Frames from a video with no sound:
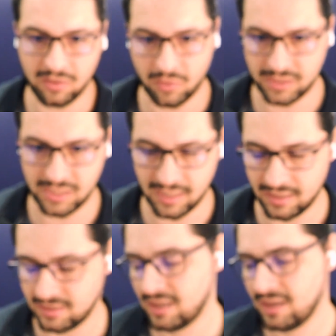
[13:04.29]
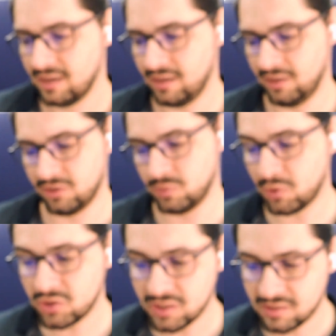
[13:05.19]
or a ticket in our
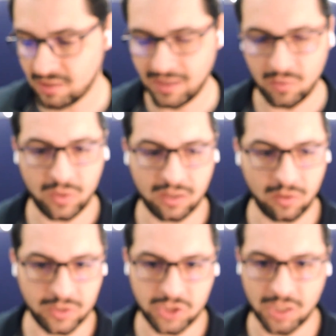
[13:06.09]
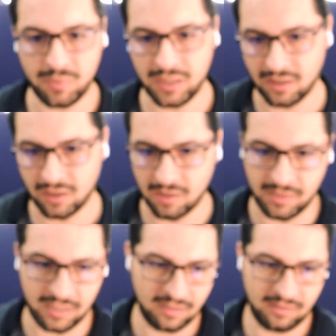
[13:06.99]
support system, and we can always jump in and come
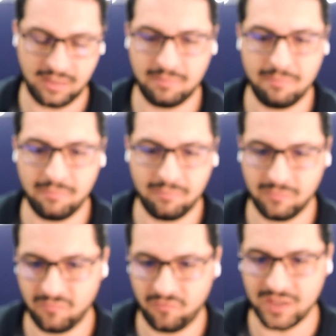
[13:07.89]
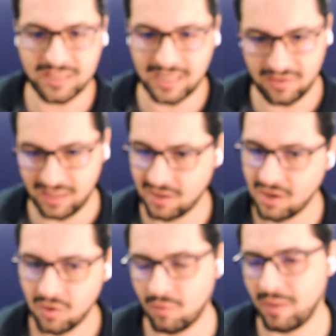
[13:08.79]
in and fix anything
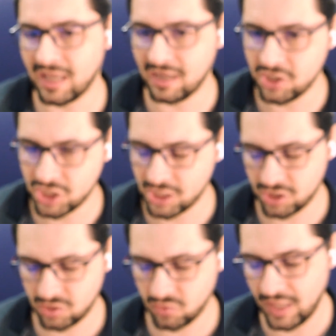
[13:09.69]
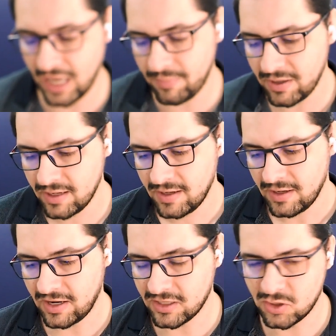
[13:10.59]
or make any changes to the app.
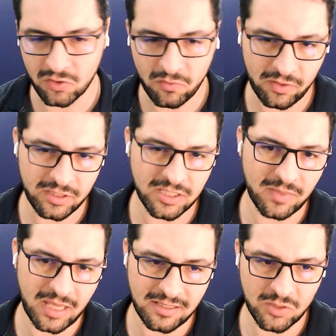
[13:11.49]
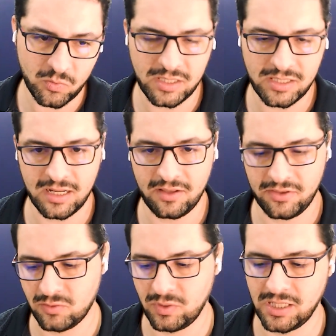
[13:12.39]
So in some cases, we sell
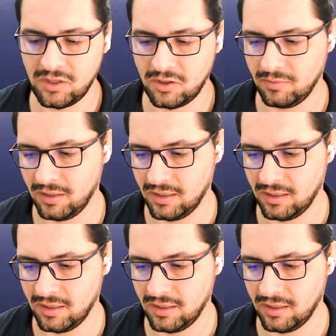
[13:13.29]
these retainer